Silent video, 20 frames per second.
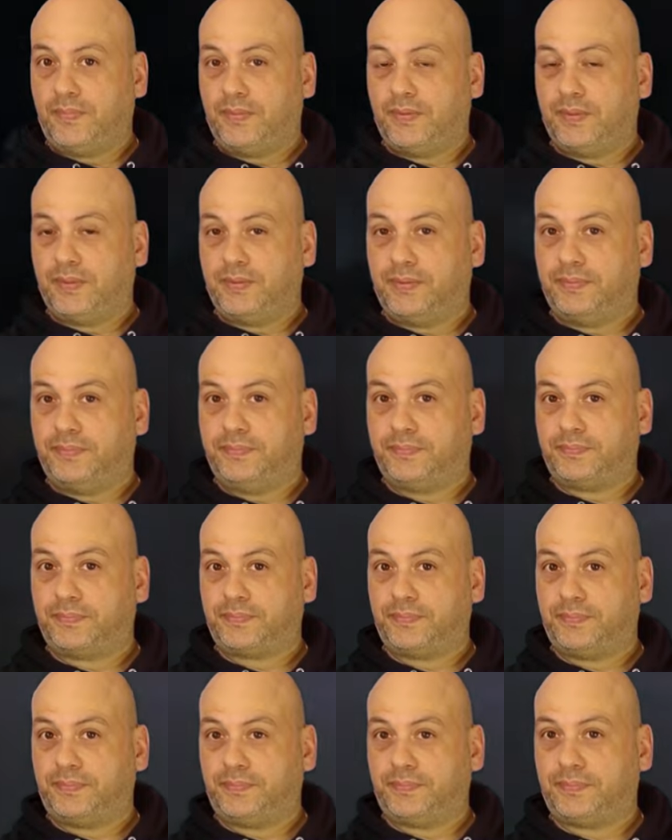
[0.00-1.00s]

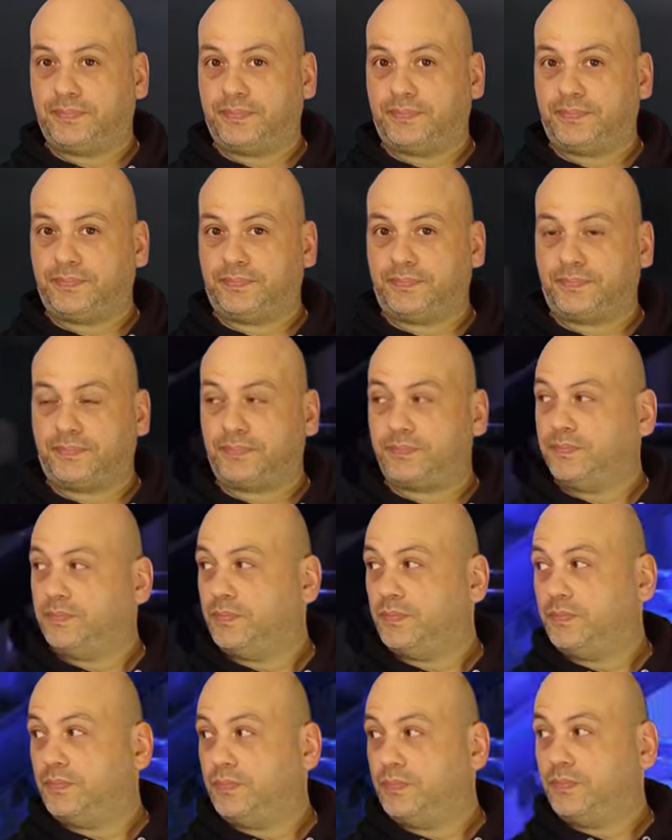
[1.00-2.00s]

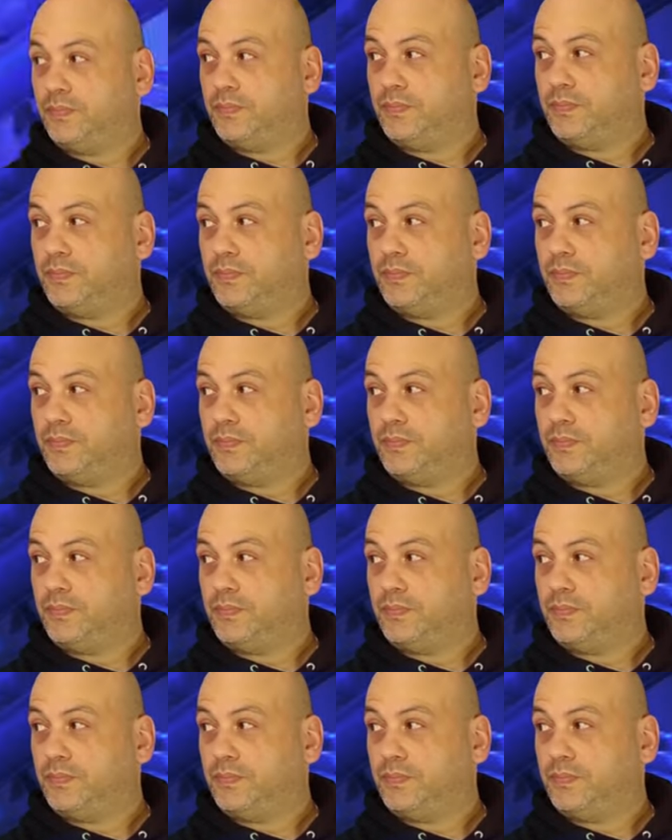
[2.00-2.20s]
[no speech]